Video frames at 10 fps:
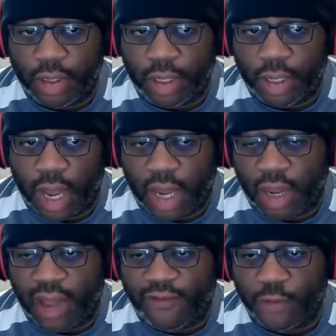A
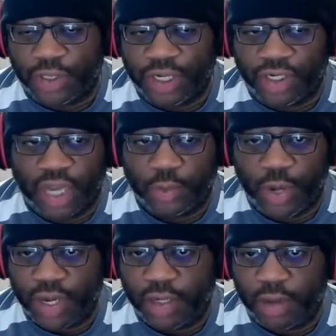la forcing Joss
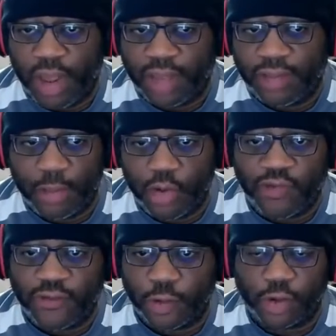Whedon to make the
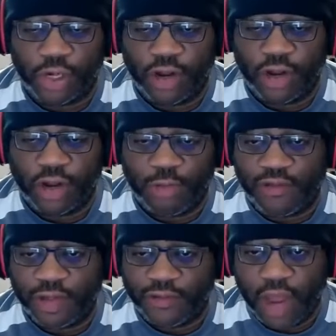movie version of Buffy
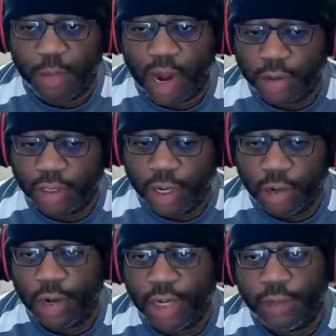the Vampire Slayer,
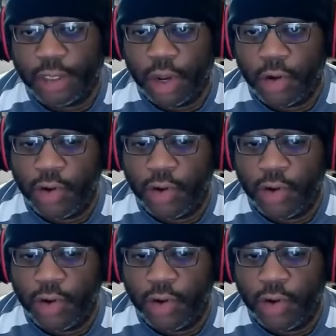right? So,